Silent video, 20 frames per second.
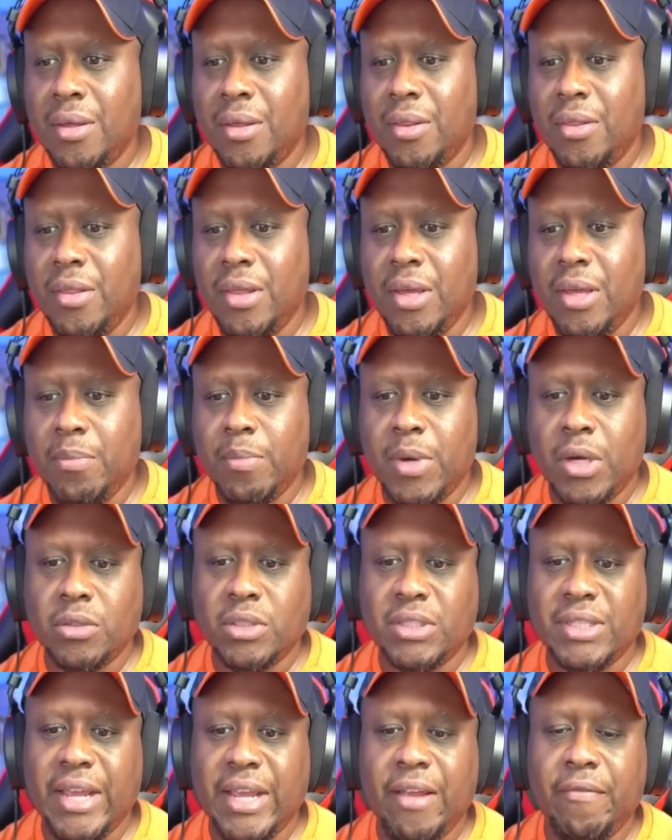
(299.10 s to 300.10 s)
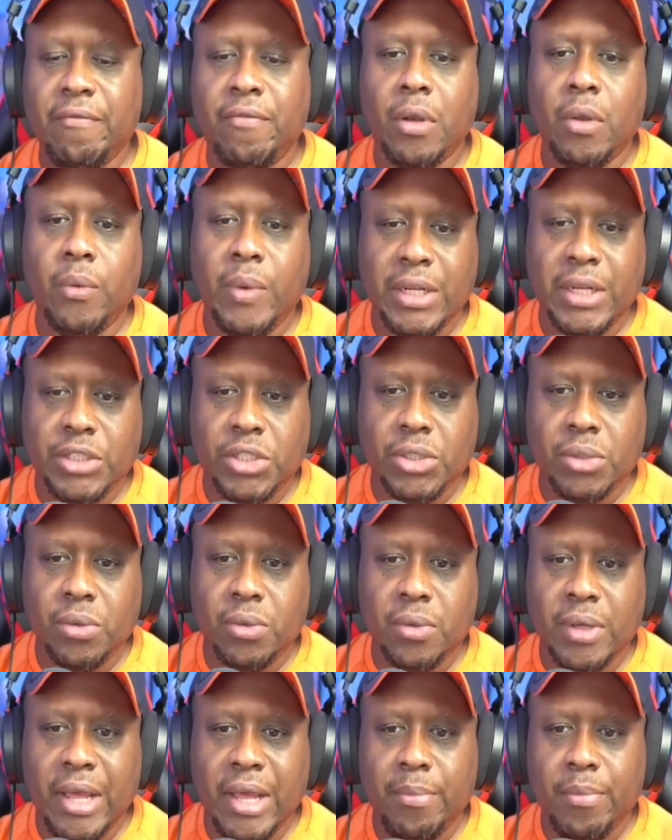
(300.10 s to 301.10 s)
the most
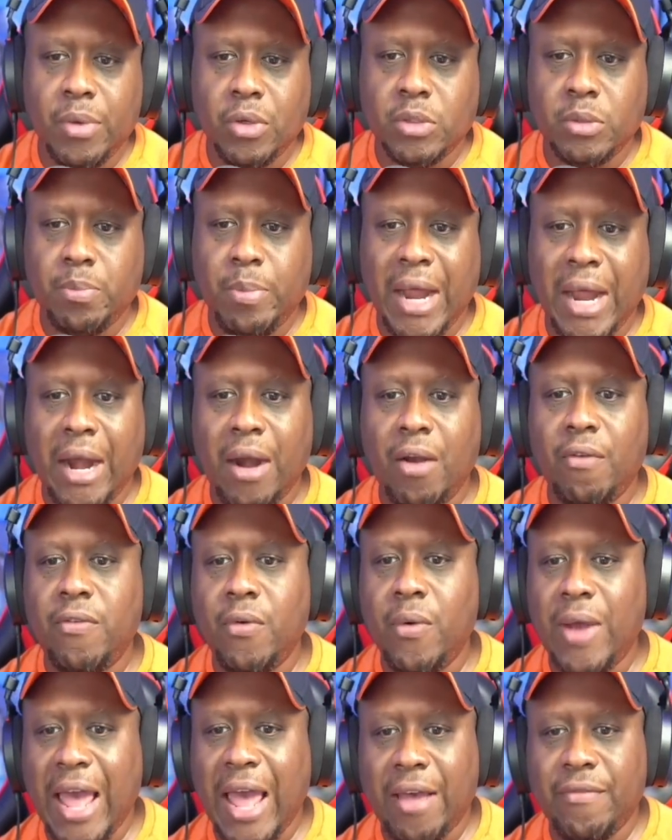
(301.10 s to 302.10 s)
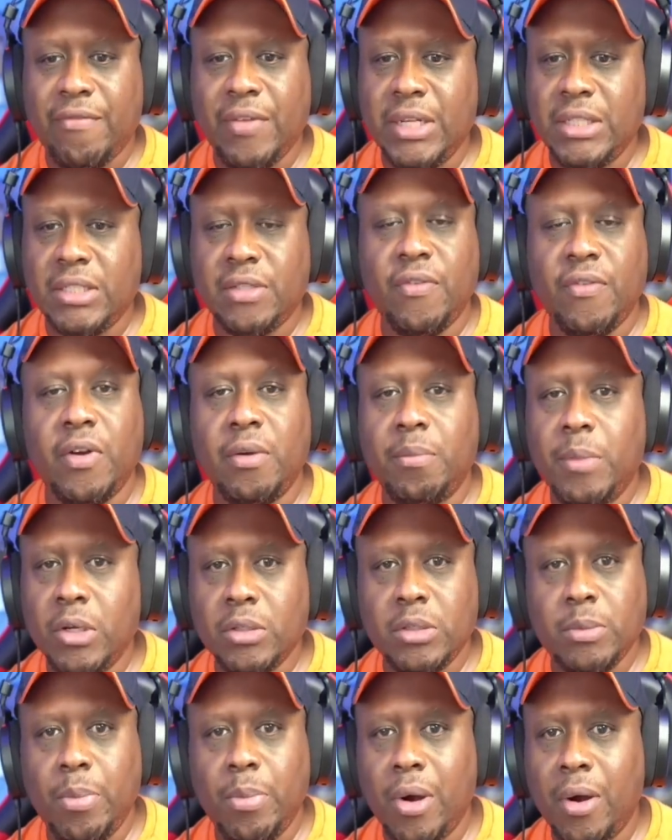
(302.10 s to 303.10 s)
influential and most powerful athletes for the
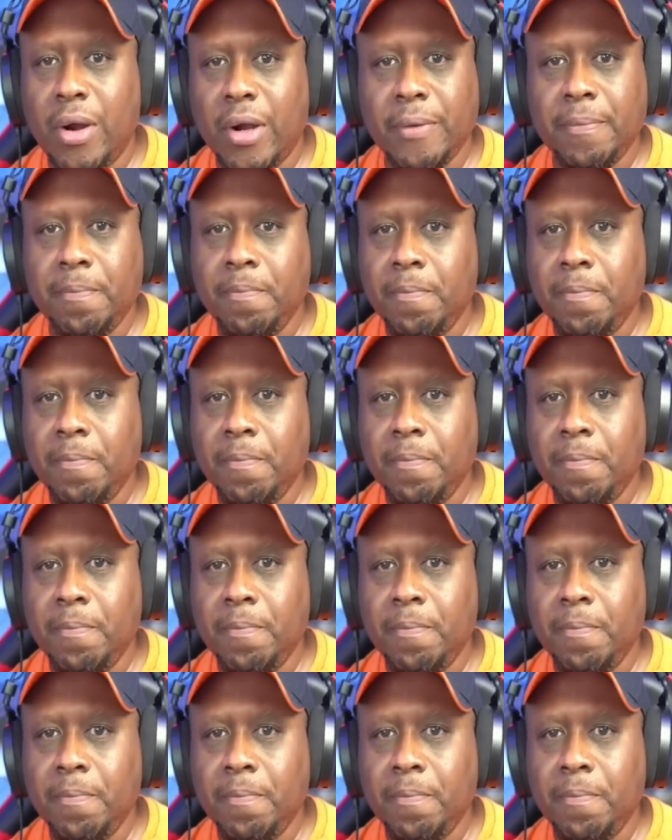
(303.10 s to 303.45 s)
most part